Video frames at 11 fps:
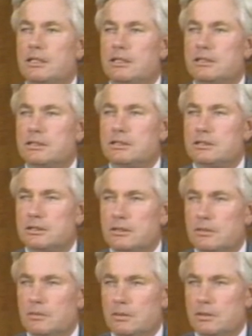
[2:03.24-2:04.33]
that exists in
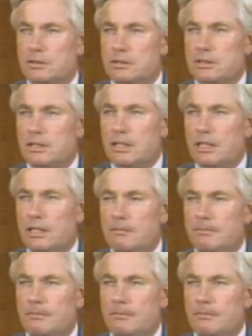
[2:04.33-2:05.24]
the world today